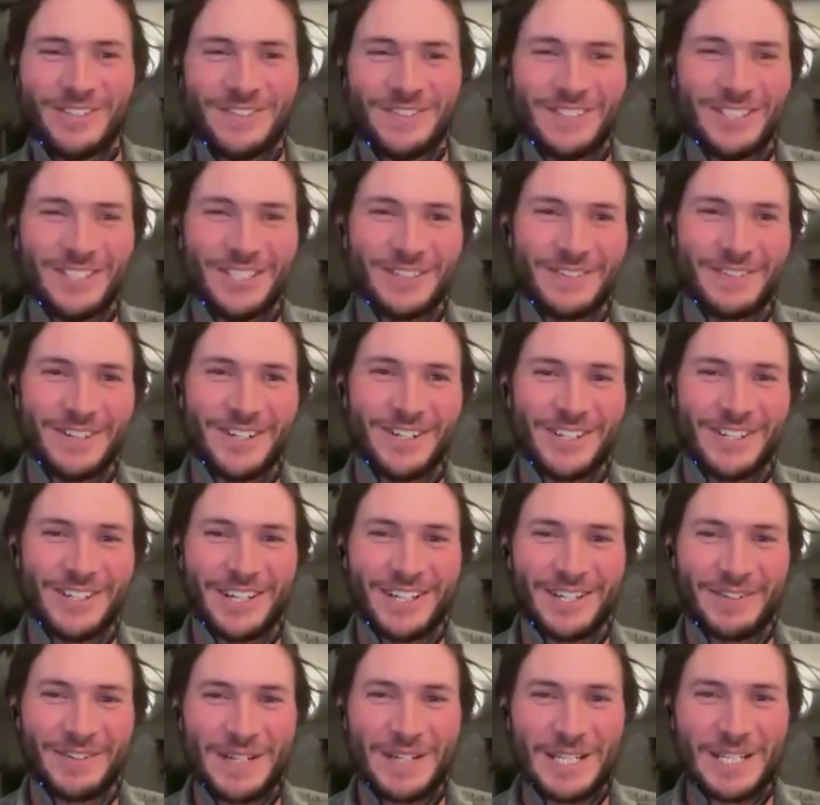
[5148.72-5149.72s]
driving along the road
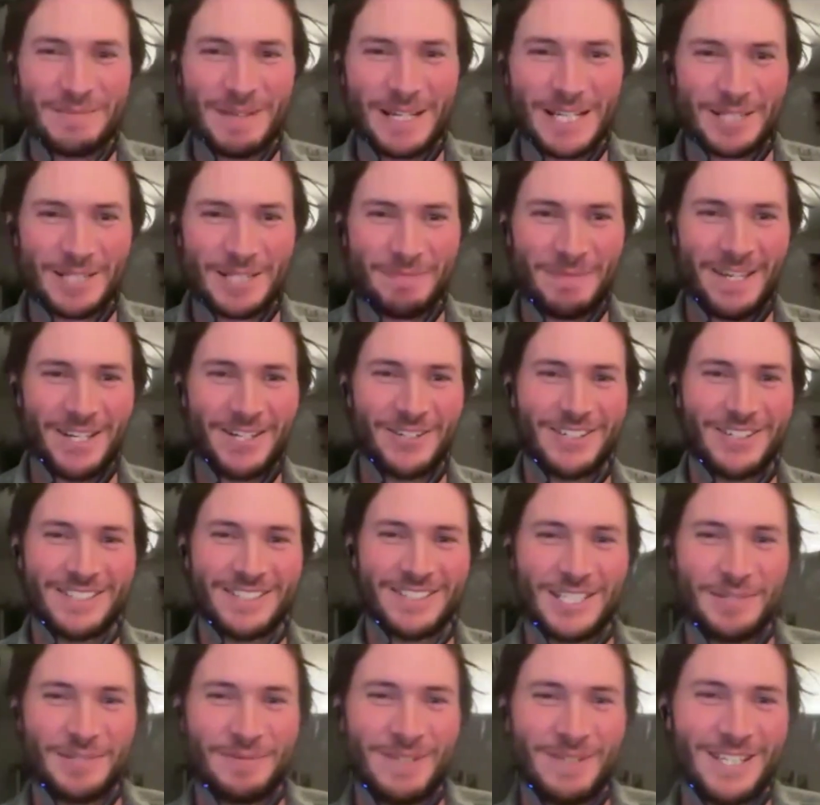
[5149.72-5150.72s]
going, where's Mark's boundary?
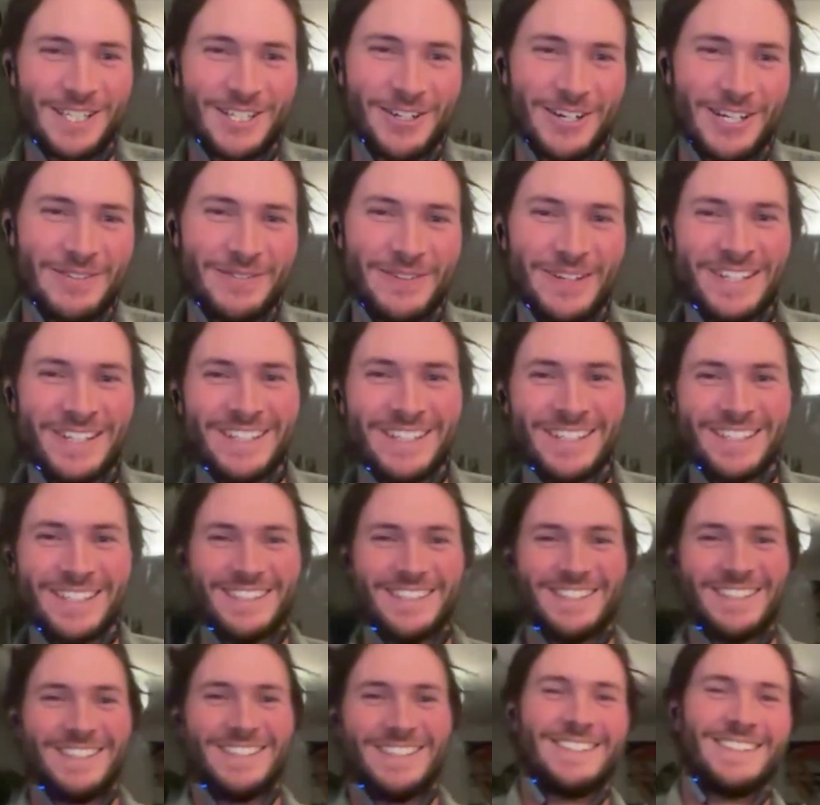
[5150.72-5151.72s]
It's going to be the green one.
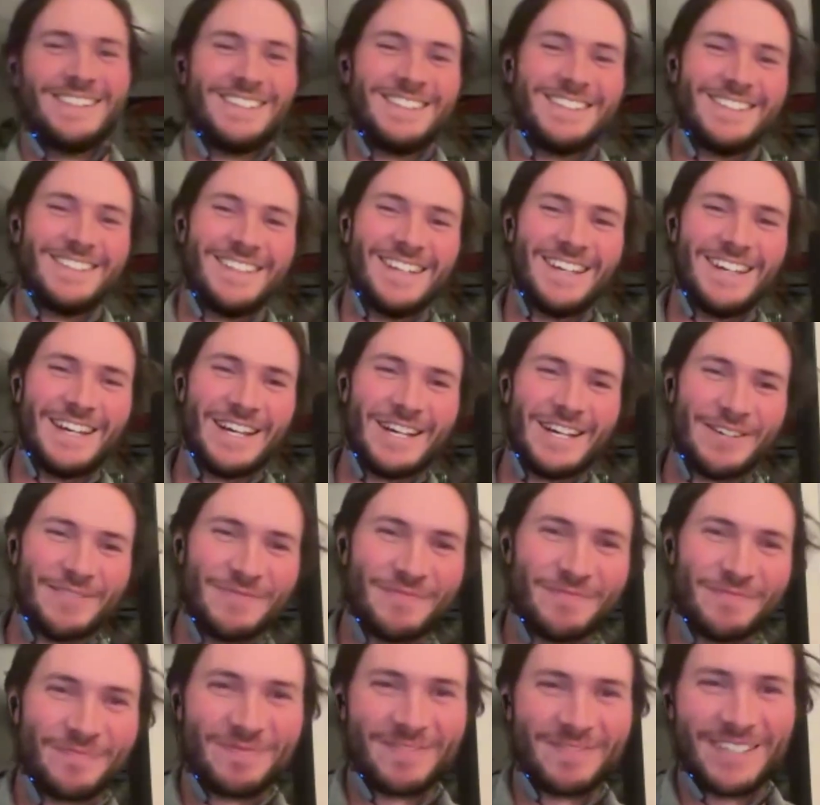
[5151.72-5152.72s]

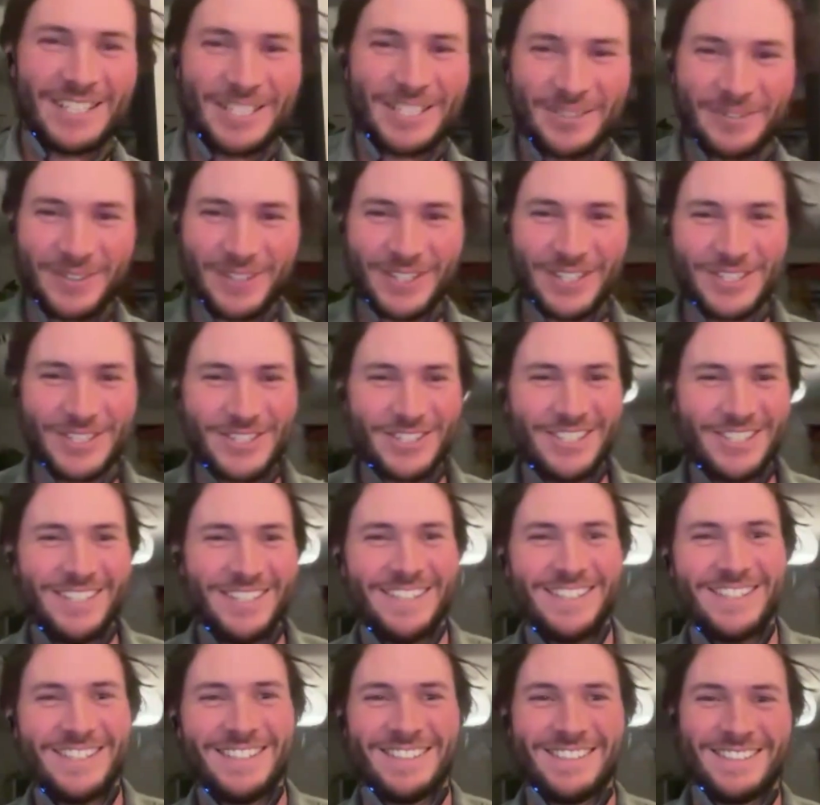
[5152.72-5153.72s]
And it
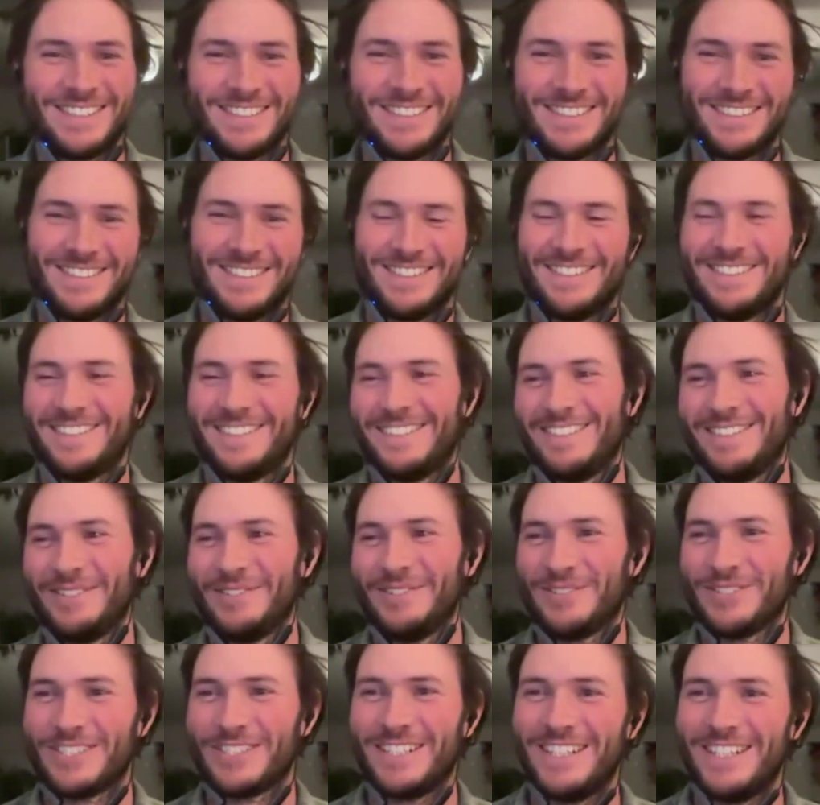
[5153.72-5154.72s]
wasn't
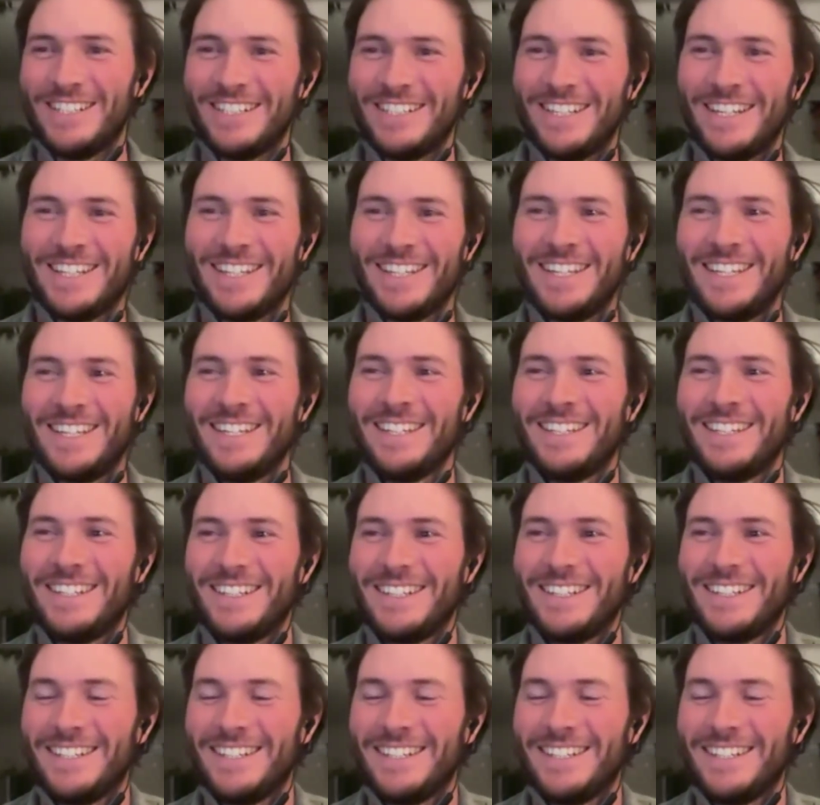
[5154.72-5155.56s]
let down there.